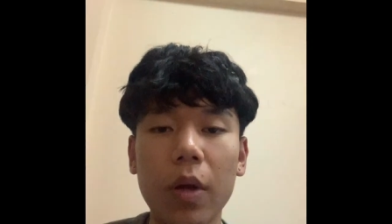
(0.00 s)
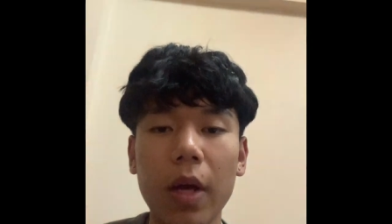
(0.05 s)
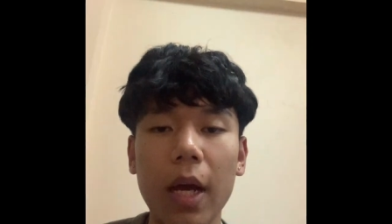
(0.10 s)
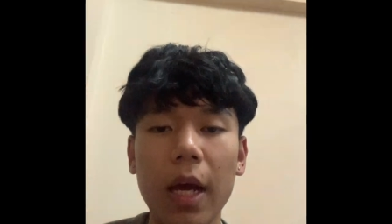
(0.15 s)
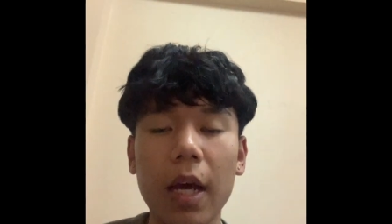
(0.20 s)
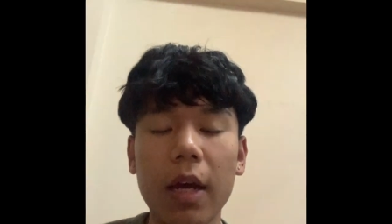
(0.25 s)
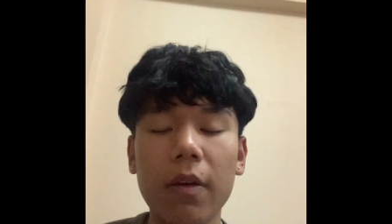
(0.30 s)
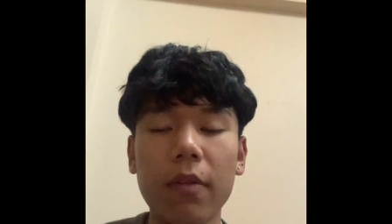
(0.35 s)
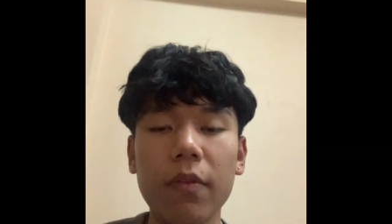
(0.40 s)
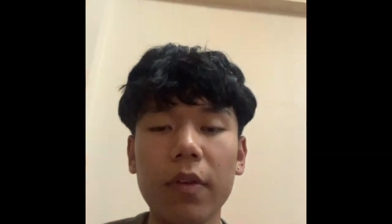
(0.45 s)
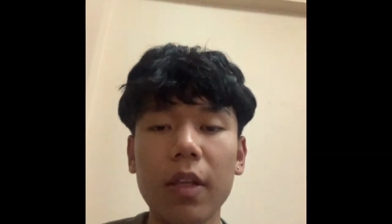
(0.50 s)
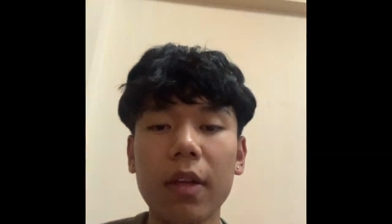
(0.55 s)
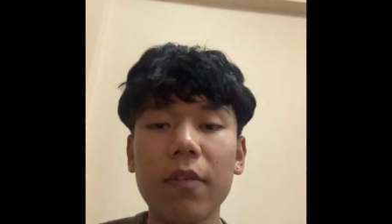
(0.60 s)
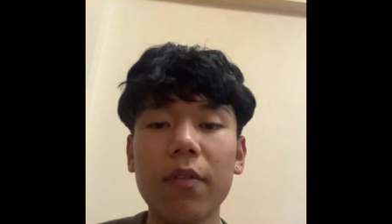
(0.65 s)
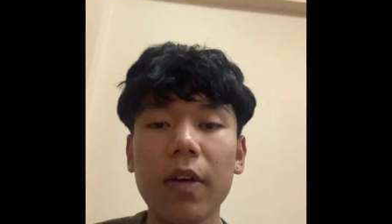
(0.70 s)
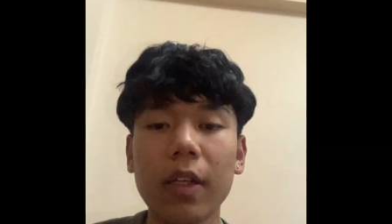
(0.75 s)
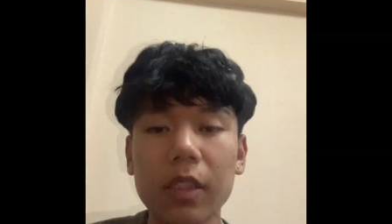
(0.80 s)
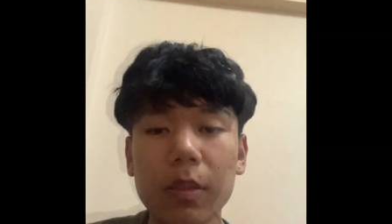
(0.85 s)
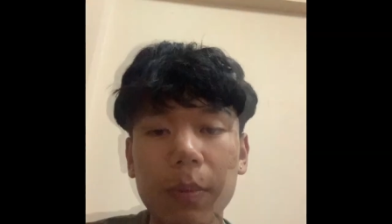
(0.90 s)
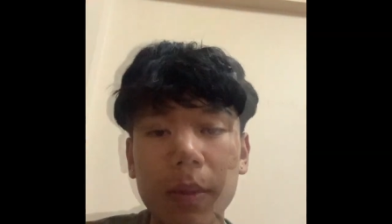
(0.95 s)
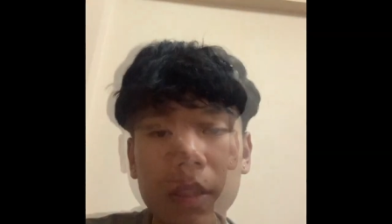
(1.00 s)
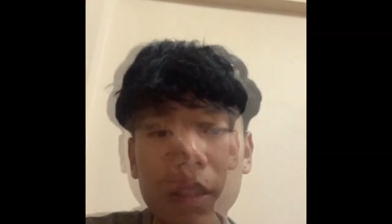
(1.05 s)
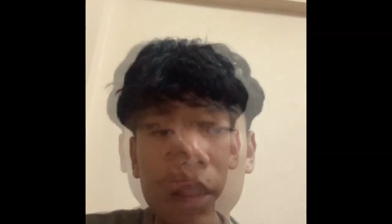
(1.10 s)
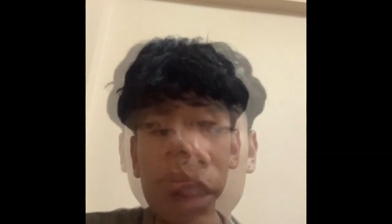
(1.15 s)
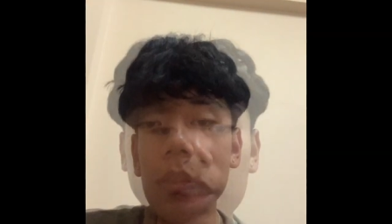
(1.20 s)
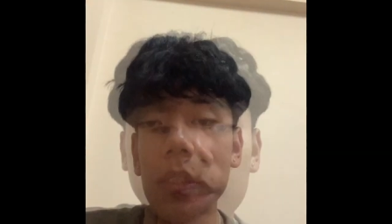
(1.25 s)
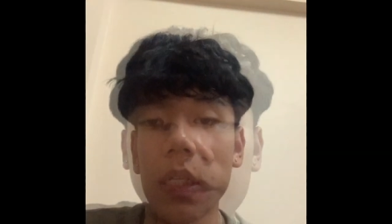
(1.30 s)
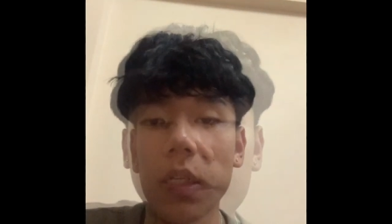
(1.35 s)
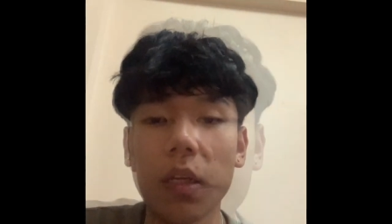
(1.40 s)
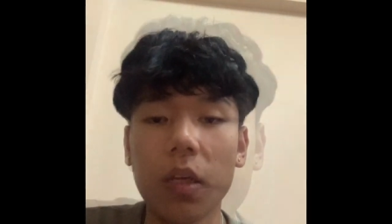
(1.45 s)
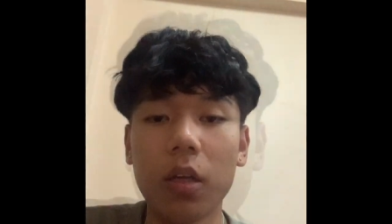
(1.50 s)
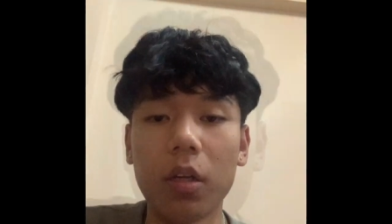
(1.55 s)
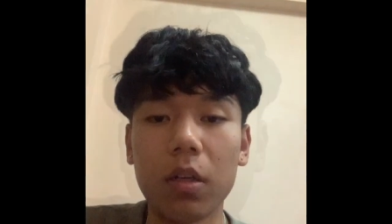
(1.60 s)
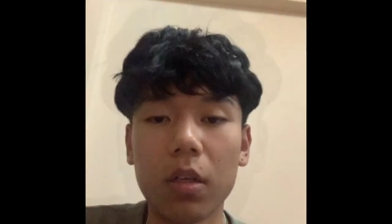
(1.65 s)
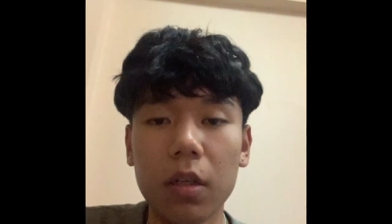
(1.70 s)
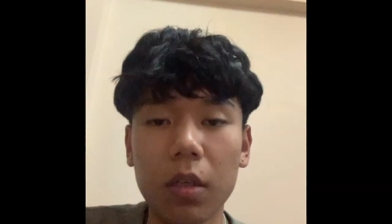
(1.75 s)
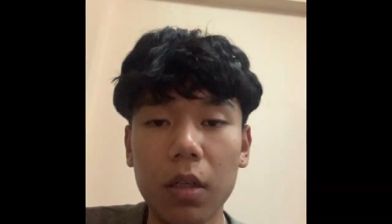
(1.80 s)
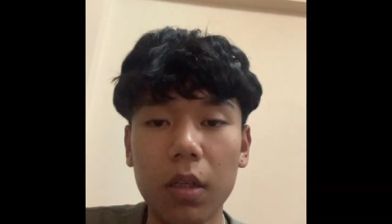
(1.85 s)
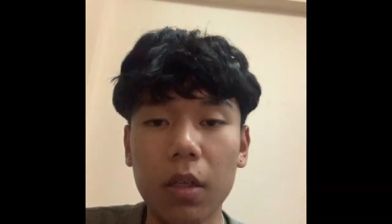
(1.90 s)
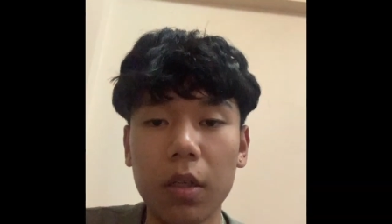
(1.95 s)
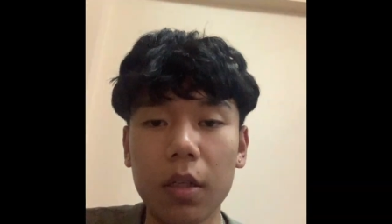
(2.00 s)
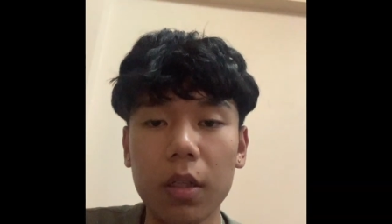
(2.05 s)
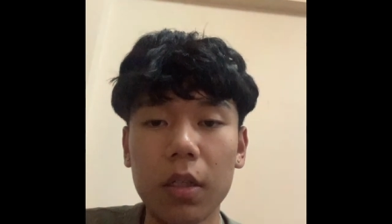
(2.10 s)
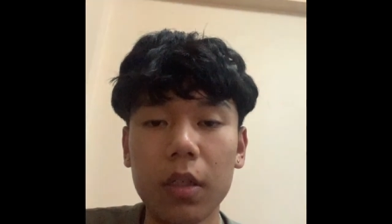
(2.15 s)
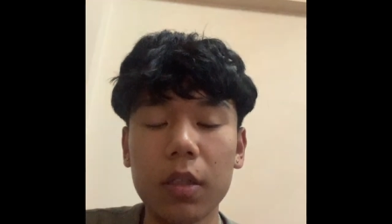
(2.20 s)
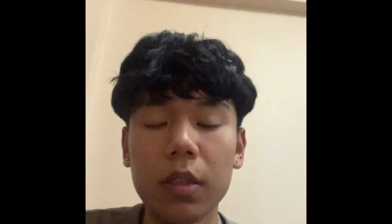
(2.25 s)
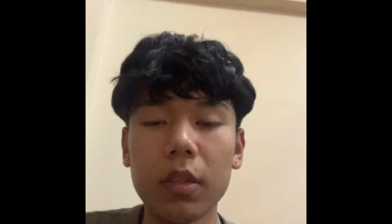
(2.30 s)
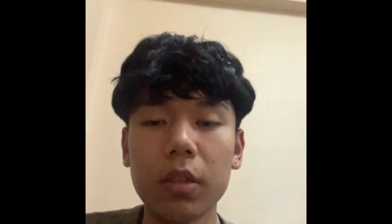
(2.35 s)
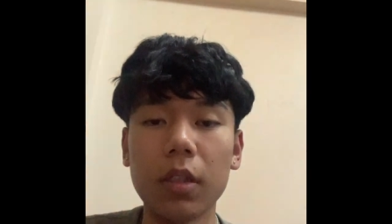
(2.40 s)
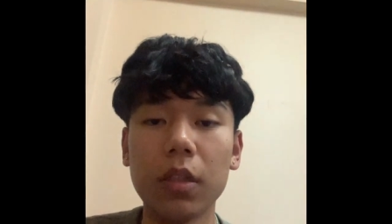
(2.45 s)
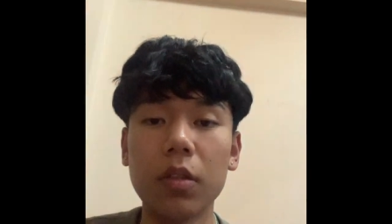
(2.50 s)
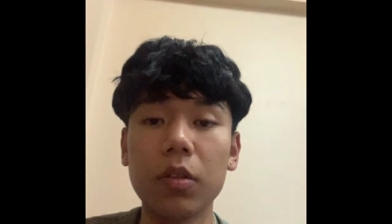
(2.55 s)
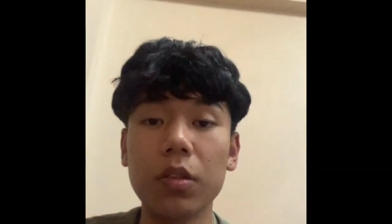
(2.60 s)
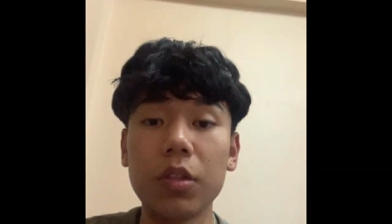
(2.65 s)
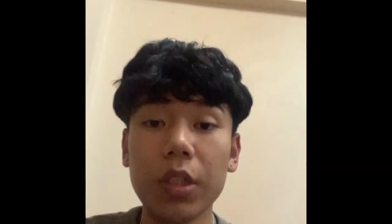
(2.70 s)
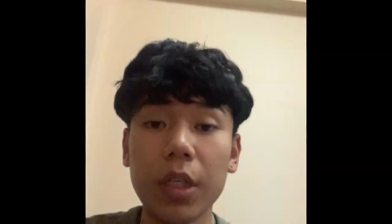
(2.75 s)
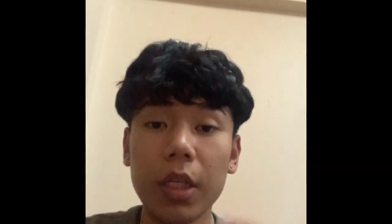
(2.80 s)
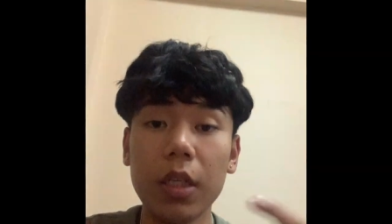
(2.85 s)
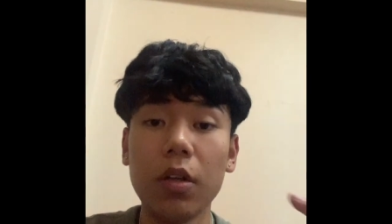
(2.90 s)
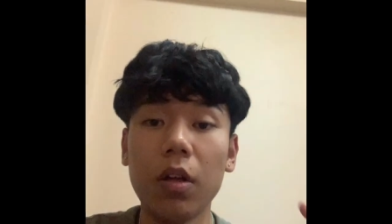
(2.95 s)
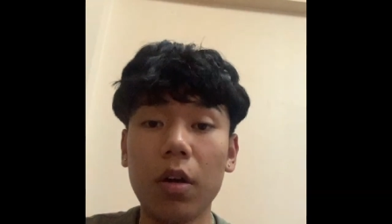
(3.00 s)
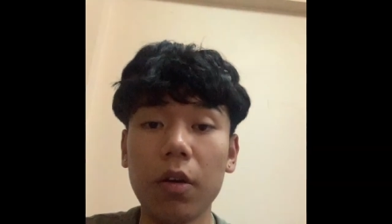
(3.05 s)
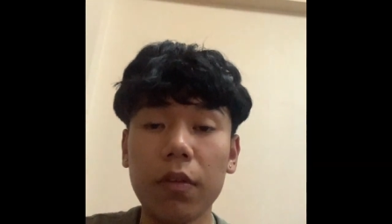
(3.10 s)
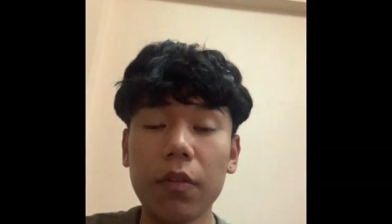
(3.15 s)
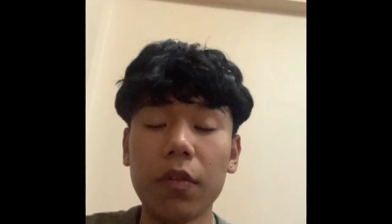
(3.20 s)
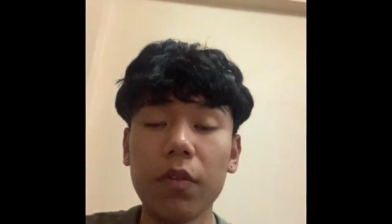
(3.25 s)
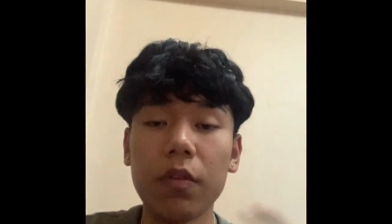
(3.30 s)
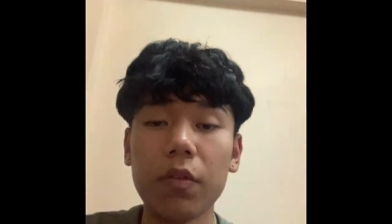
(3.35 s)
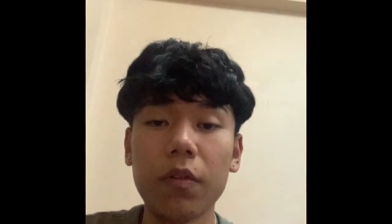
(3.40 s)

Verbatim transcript: have investments that occur The trade off